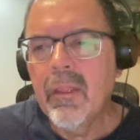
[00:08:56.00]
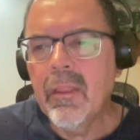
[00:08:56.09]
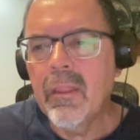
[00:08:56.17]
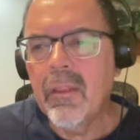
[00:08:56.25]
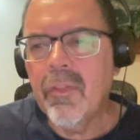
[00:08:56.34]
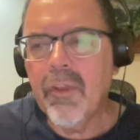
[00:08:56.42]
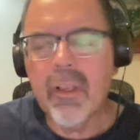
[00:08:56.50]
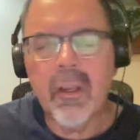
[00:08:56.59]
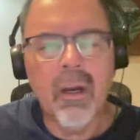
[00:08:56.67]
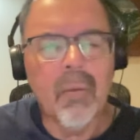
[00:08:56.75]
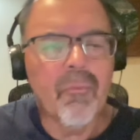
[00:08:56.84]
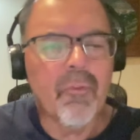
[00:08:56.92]
The the
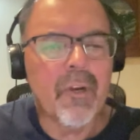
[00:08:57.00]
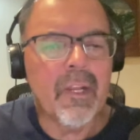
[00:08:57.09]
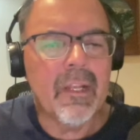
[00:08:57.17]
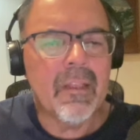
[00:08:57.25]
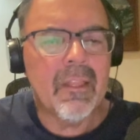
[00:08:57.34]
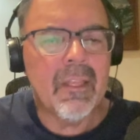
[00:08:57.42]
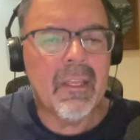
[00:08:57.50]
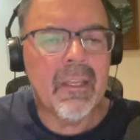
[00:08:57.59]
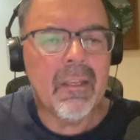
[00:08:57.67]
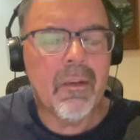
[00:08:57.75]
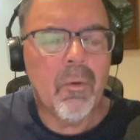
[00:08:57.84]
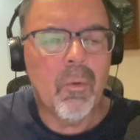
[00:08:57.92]
comforting
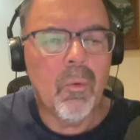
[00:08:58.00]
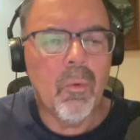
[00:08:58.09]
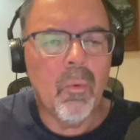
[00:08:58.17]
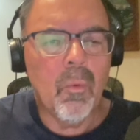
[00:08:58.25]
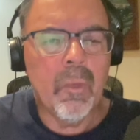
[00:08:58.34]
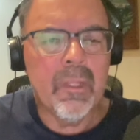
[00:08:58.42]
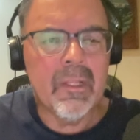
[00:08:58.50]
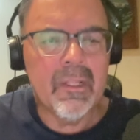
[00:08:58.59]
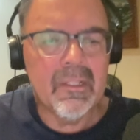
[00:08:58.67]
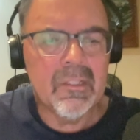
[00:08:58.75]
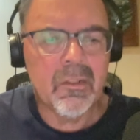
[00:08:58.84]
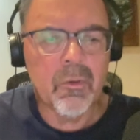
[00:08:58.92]
thing with
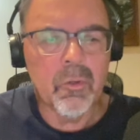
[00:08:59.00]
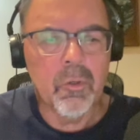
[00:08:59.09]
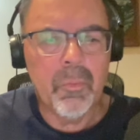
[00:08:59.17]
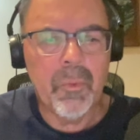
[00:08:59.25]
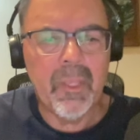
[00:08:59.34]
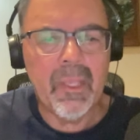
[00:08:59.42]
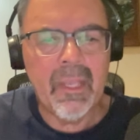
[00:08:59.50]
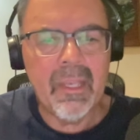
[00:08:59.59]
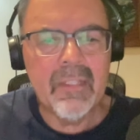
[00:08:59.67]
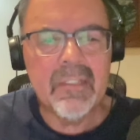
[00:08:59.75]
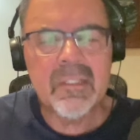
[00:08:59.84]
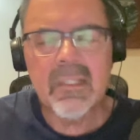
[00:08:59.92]
this group
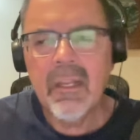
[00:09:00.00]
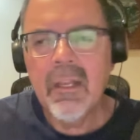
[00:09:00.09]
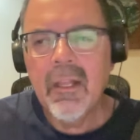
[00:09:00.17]
is